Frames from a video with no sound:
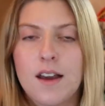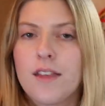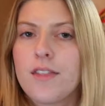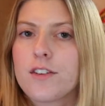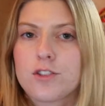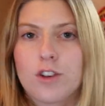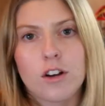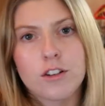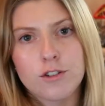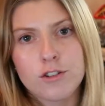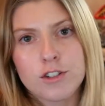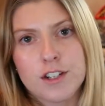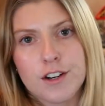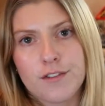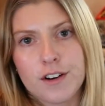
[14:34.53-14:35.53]
There's all sorts
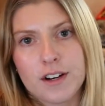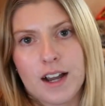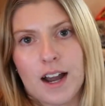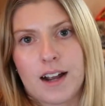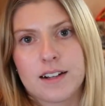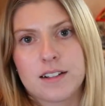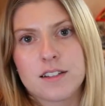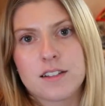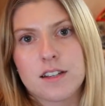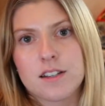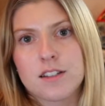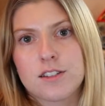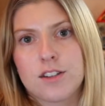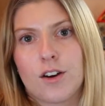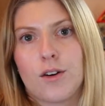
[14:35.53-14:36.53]
of different kinds.
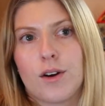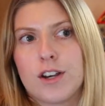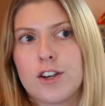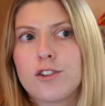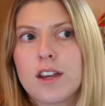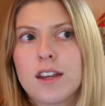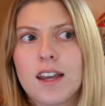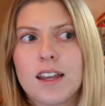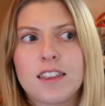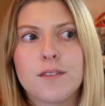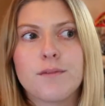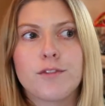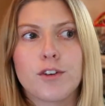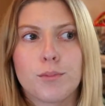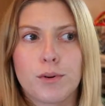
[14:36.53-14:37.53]
So, and you can get
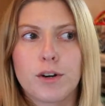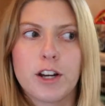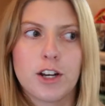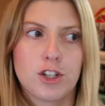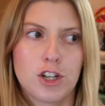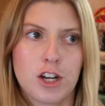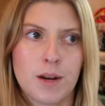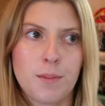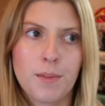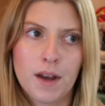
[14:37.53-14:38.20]
them for pretty cheap